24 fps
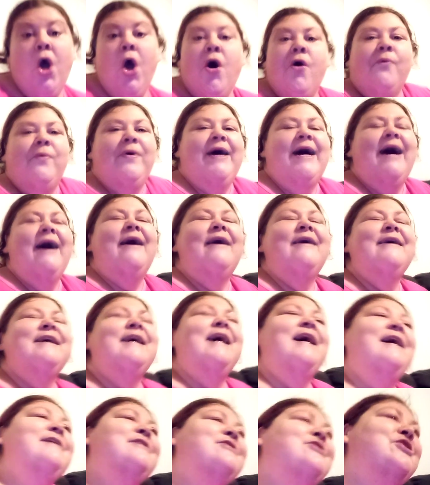we all
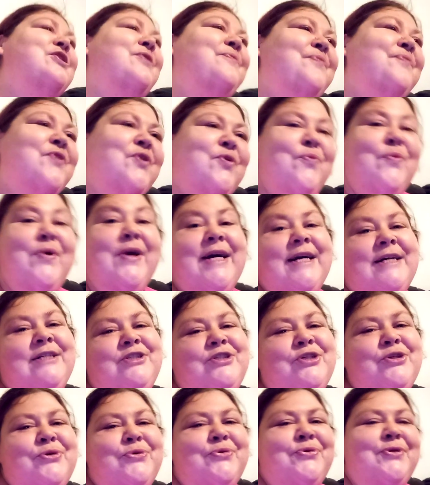got something we can
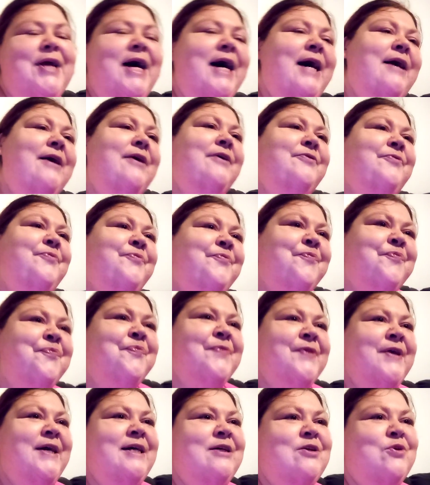do now.
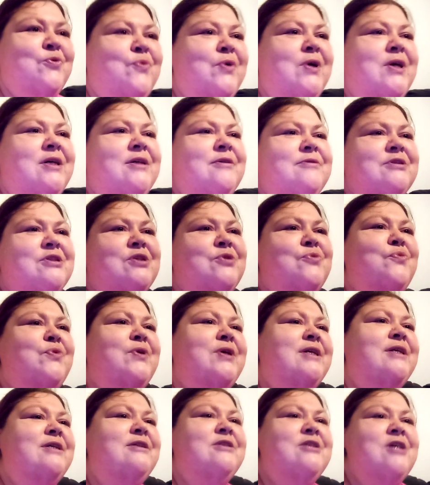The
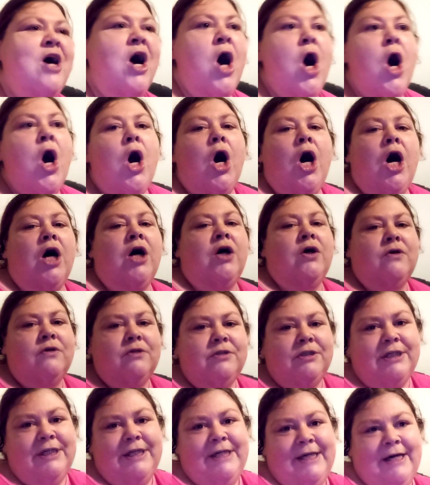world,
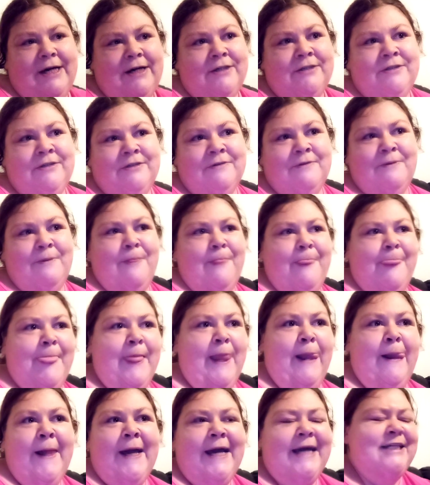old or young.
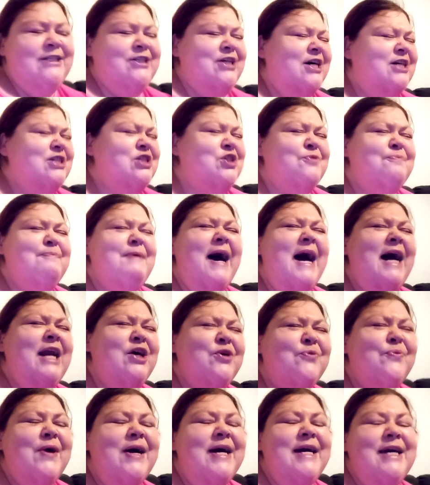It doesn't
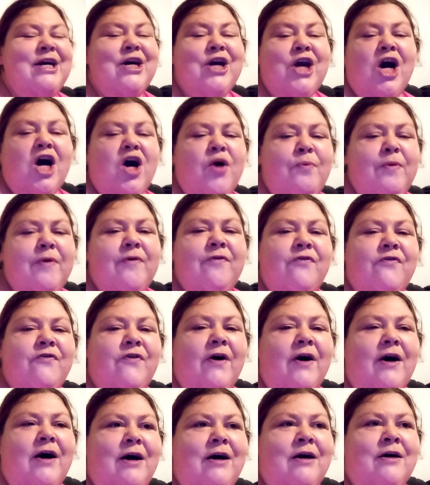matter where you're coming
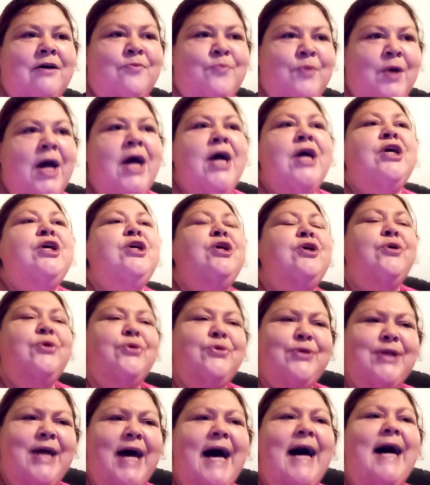from. Oh,
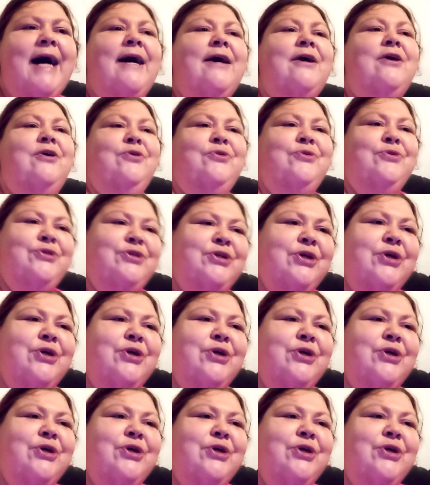you now.